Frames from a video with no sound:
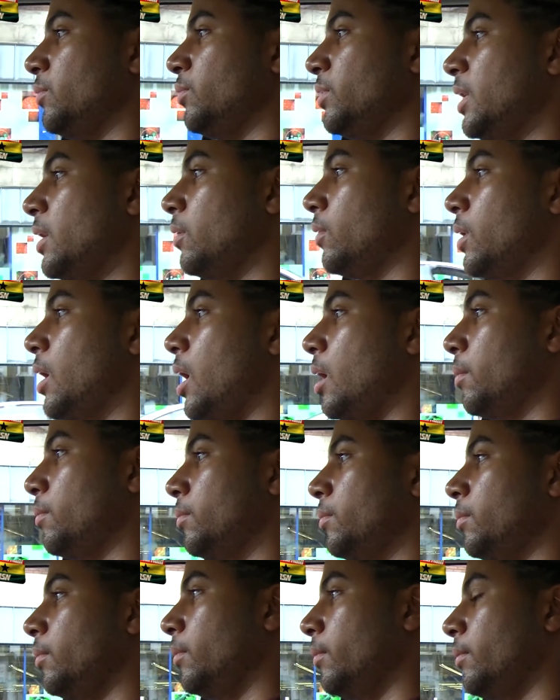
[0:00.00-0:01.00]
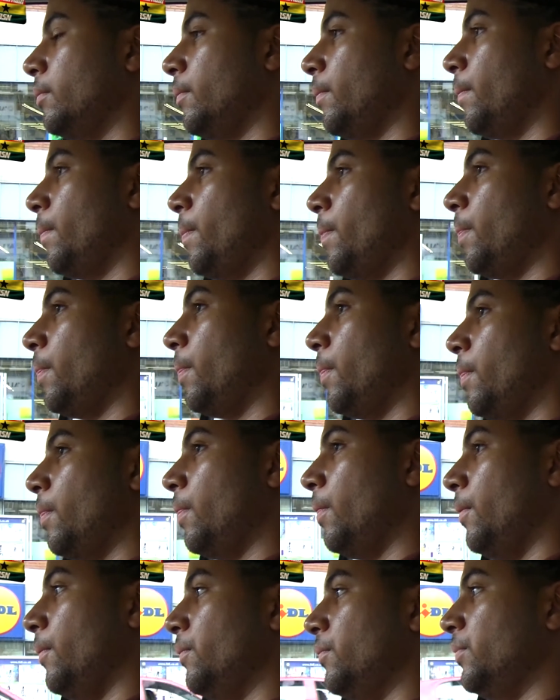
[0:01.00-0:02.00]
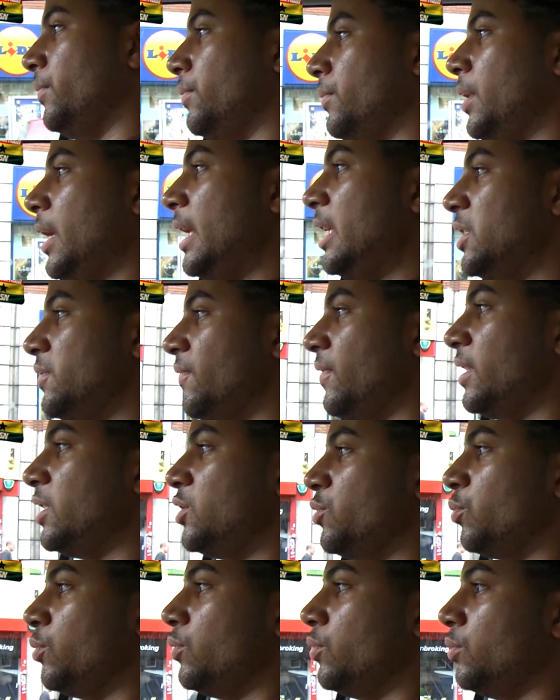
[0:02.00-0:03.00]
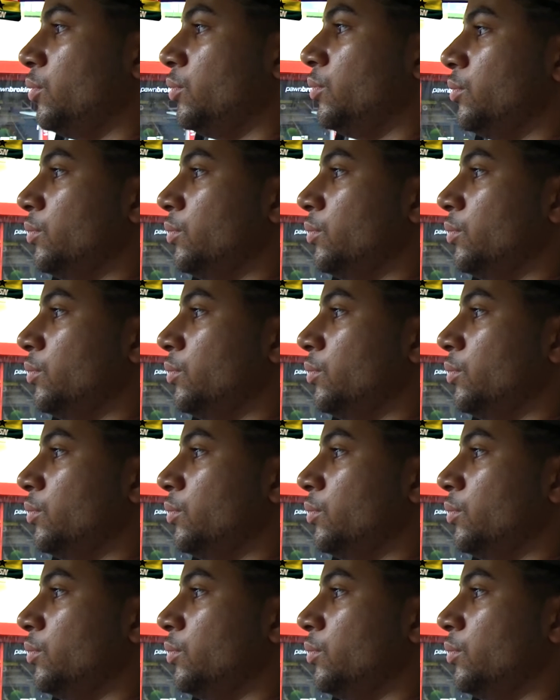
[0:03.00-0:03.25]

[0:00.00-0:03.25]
when they'll come, each village will